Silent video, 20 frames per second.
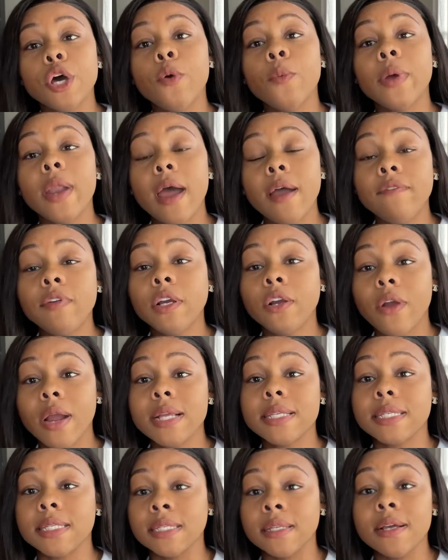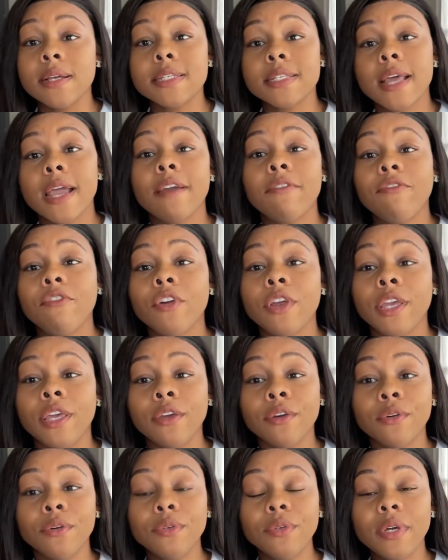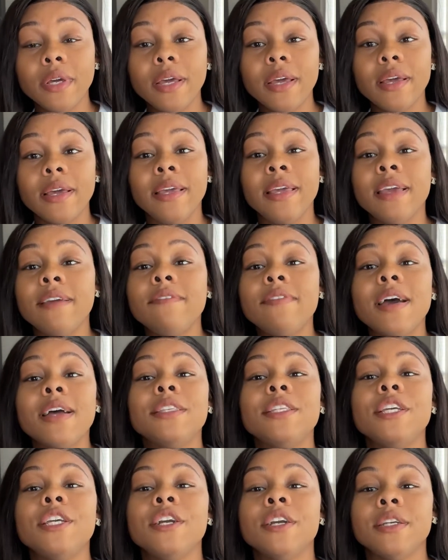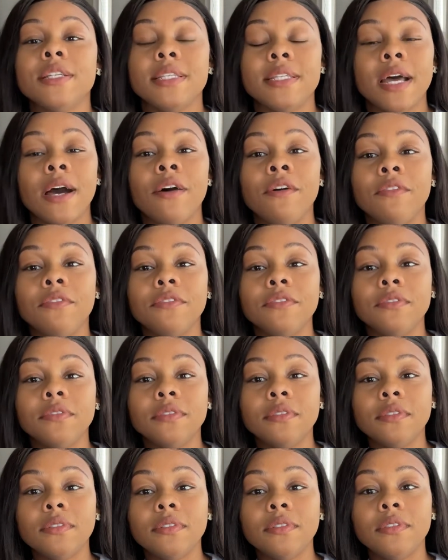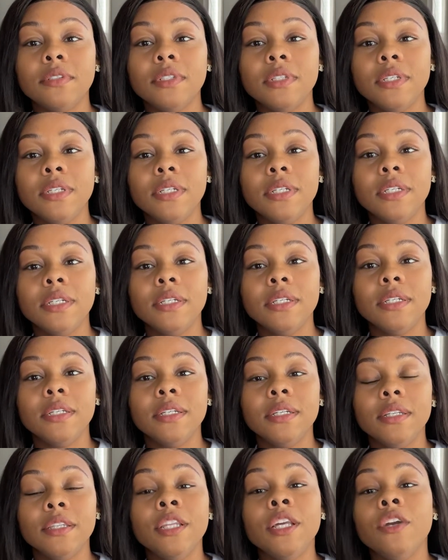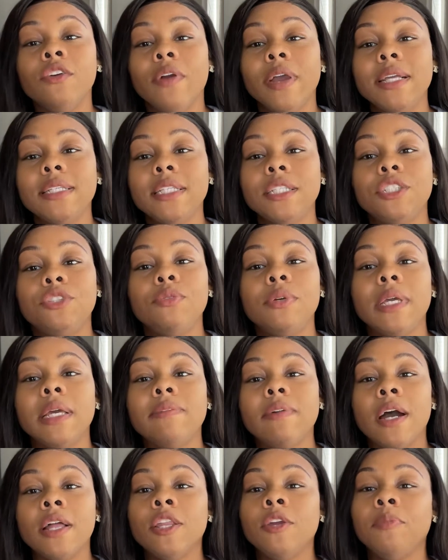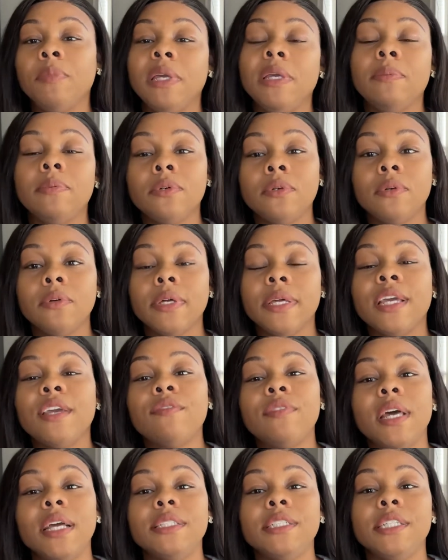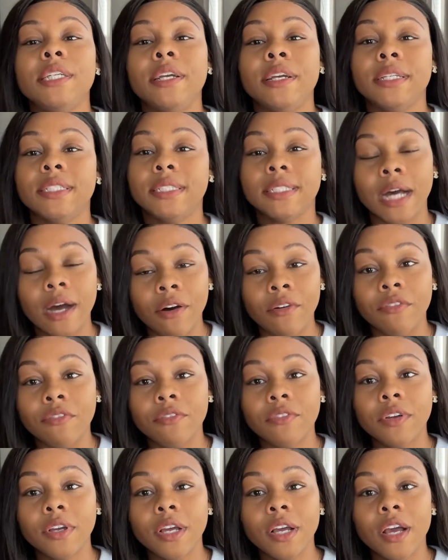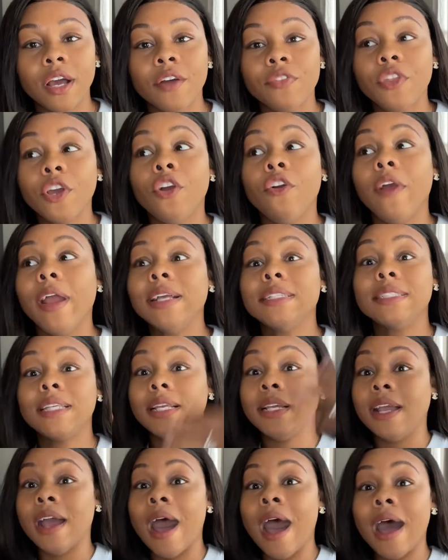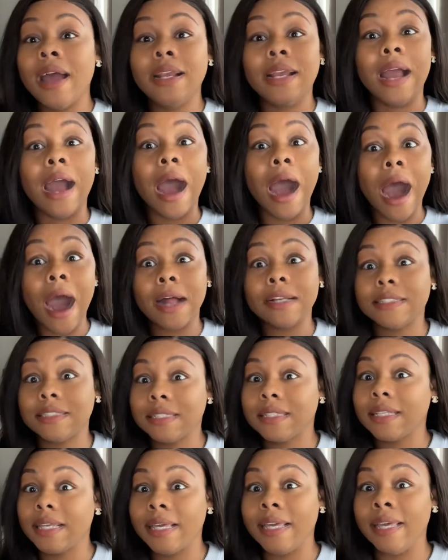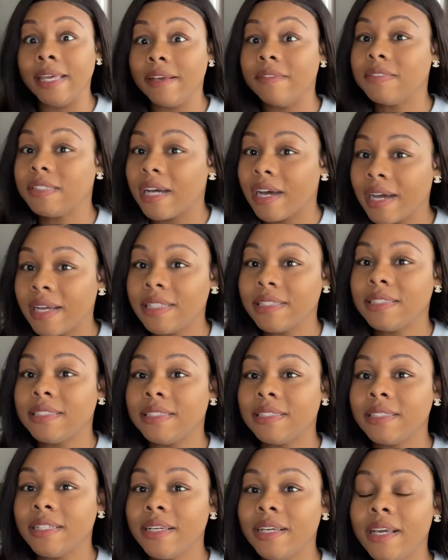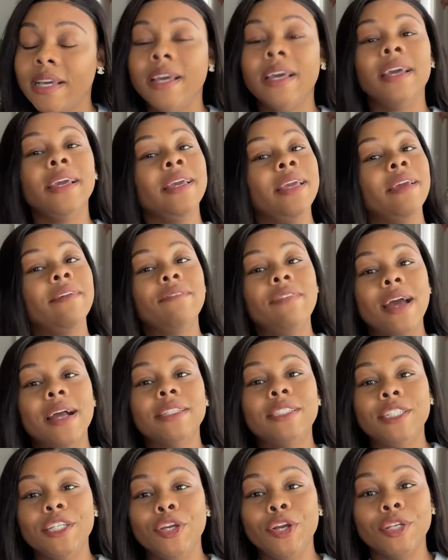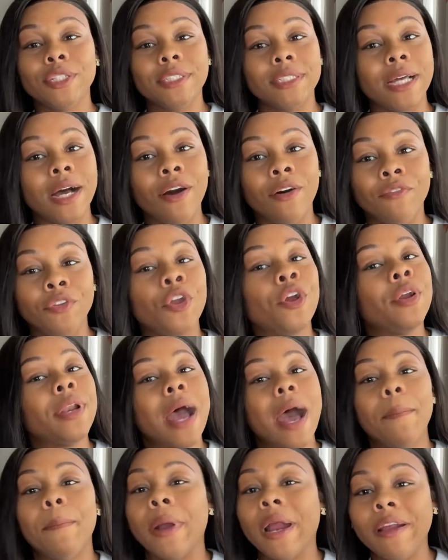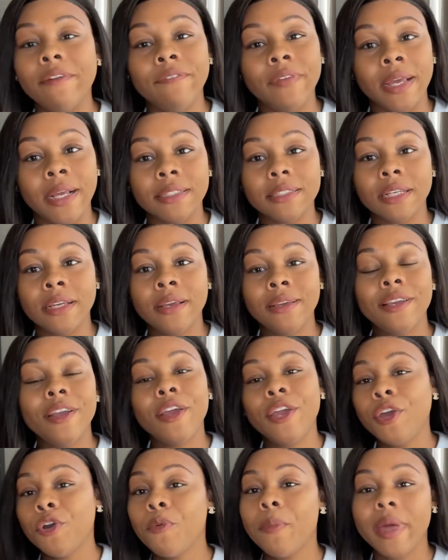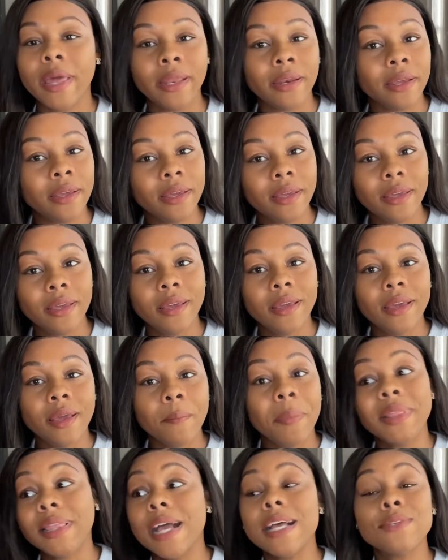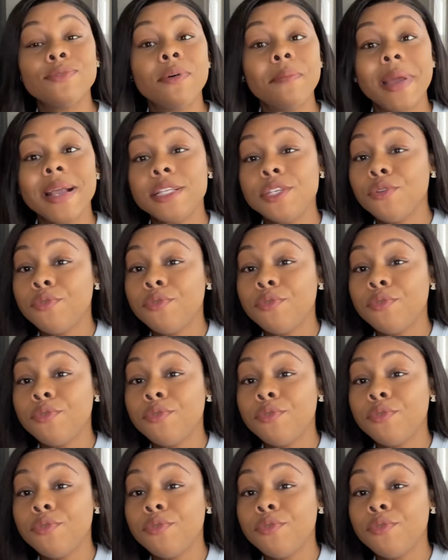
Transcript: whatever grace looks like for you, give that to yourself. The grace that you give other people, give that to yourself. The grace that God constantly gives us, give that to yourself. You're not perfect. You're human. But that's what makes you